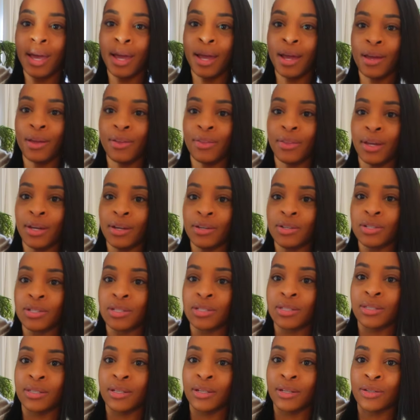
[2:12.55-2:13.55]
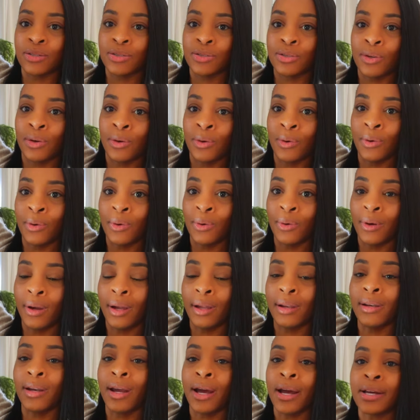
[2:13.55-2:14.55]
and they just look so
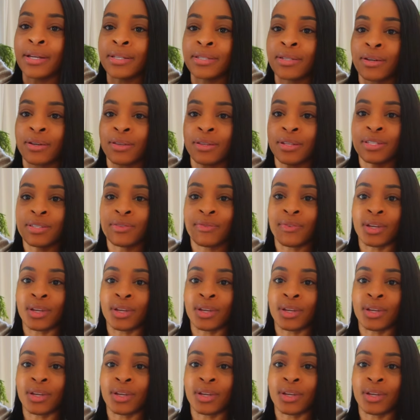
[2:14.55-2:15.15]
nice. They're these